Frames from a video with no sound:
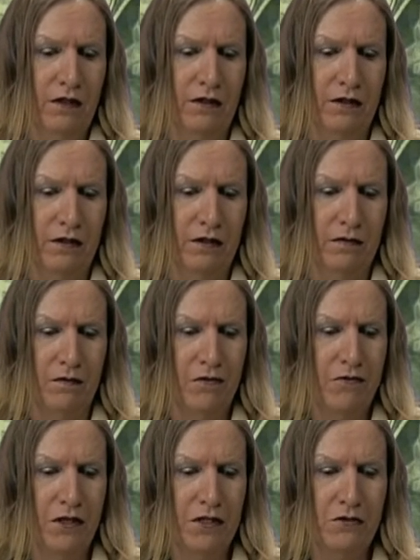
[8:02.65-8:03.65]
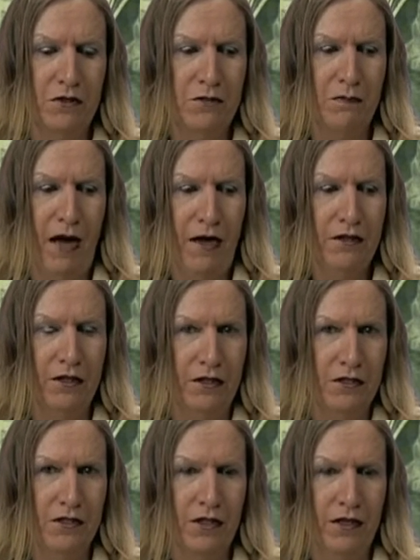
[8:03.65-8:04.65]
The first
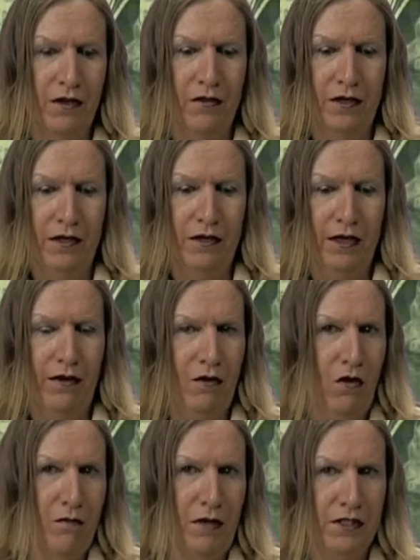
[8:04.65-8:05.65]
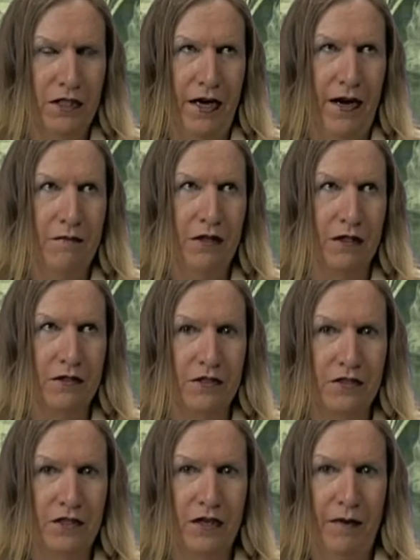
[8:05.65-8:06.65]
responders, you know, they had a whole bunch of
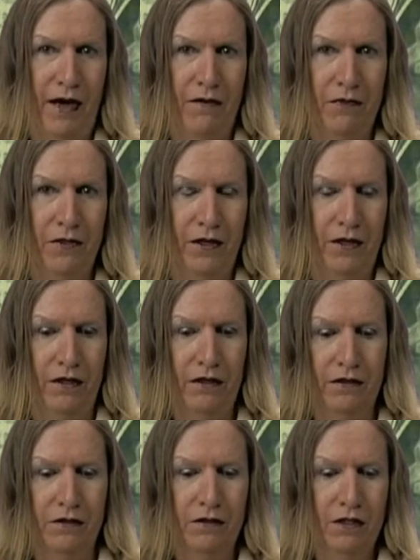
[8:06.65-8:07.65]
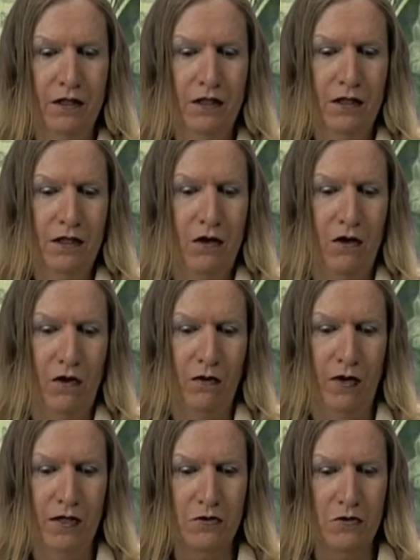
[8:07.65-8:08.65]
ambulances come out there, and all it
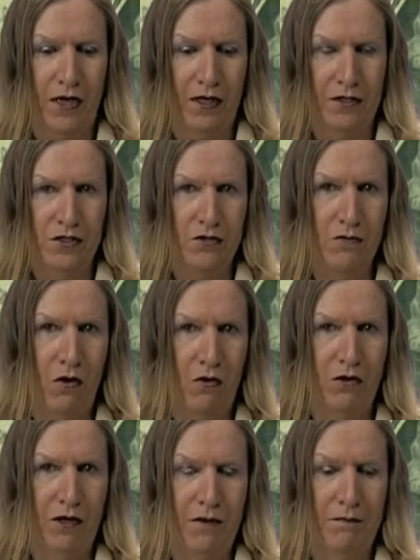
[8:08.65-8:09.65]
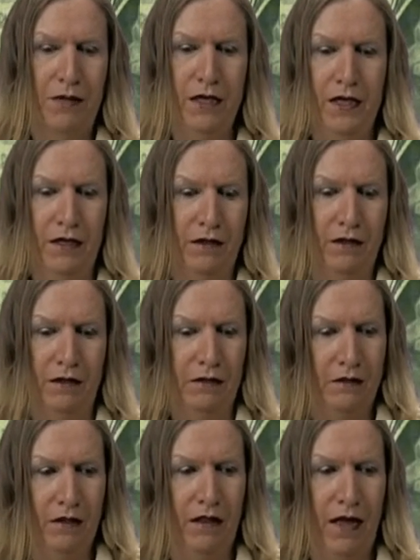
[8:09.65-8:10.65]
was like a smoldering pit, and
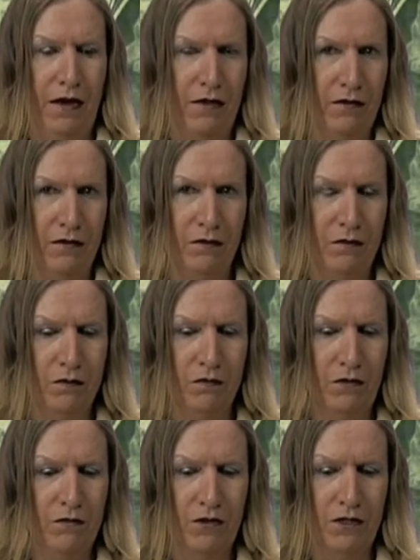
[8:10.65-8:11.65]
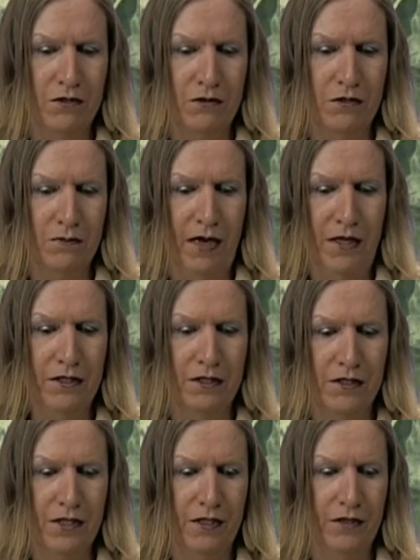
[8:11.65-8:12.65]
a lot of the first
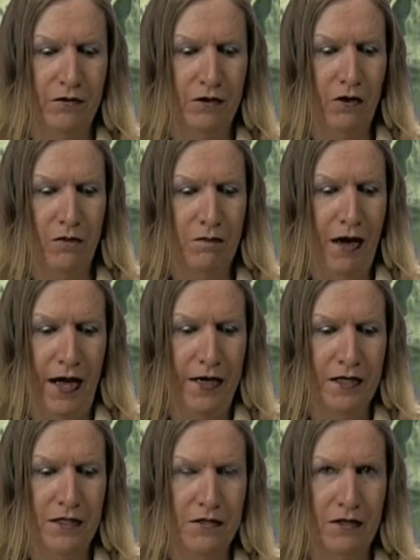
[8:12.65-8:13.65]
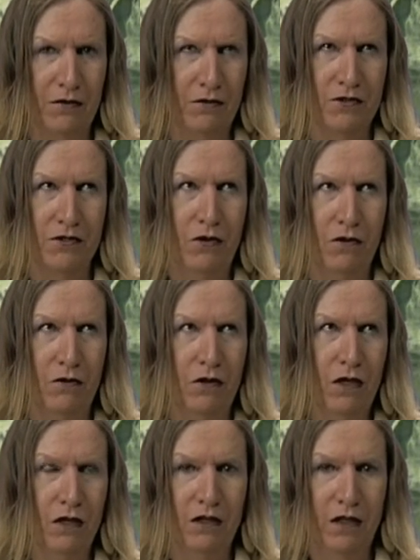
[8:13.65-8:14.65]
responders said there were no bodies, there was no
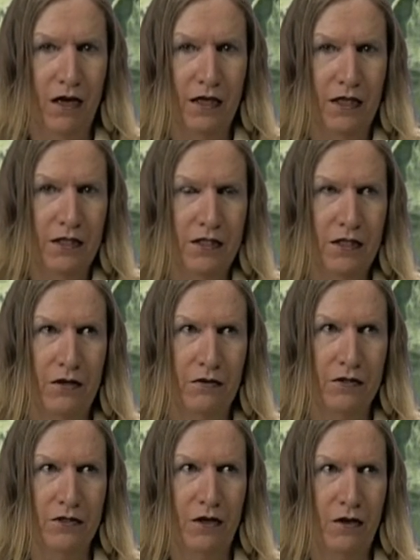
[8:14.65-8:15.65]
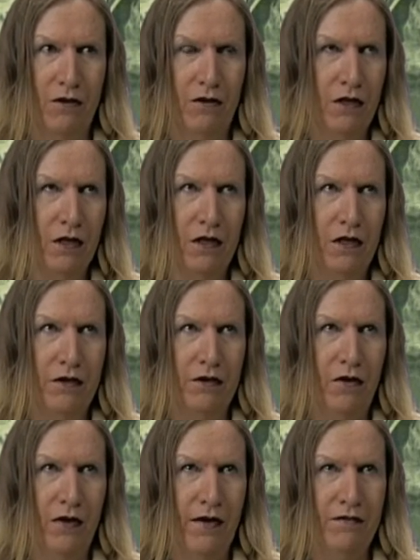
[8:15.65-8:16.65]
luggage, there was no
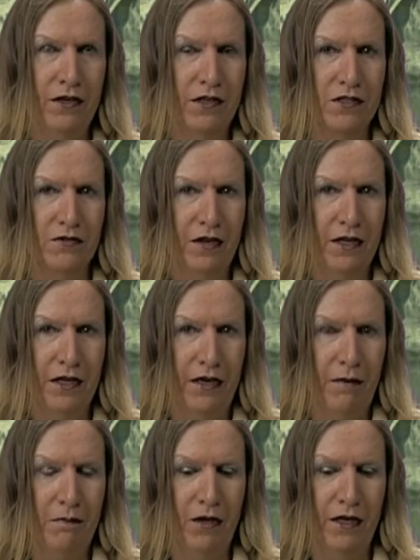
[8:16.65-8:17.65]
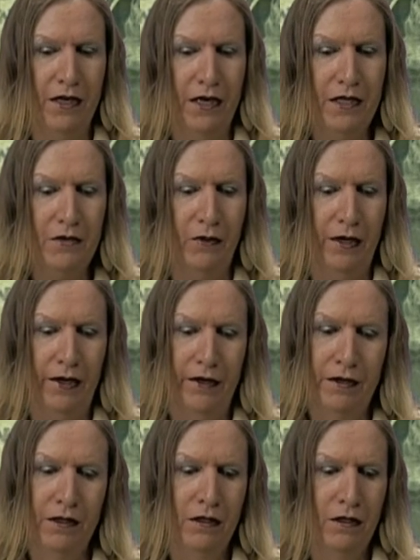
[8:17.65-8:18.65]
evidence of any airplane
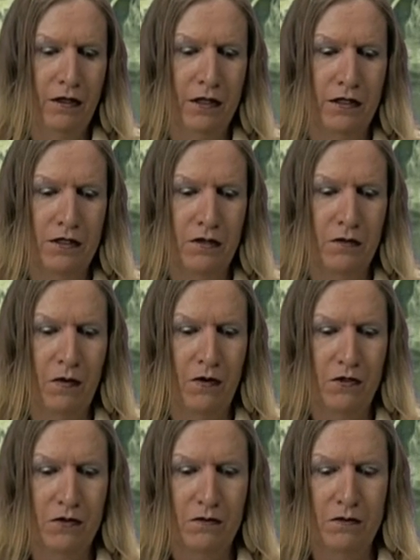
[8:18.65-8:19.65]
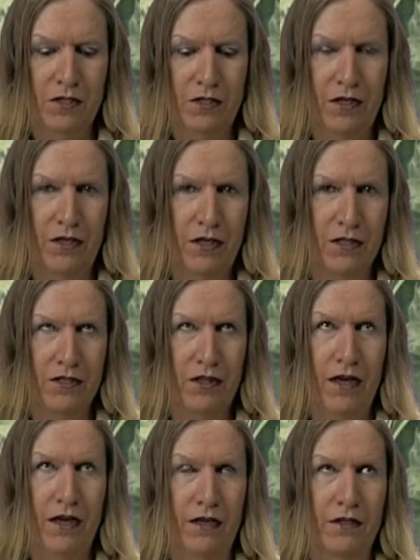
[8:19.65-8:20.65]
anywhere. It's the most mysterious
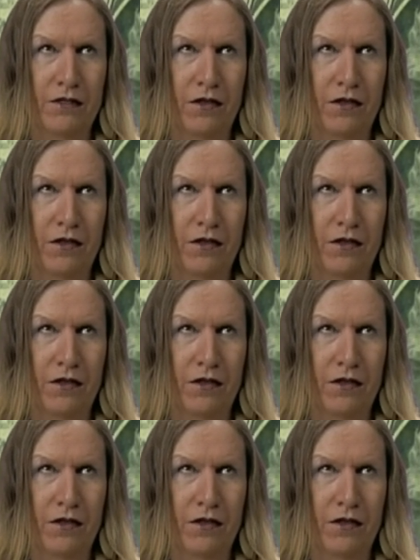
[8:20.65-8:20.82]
thing.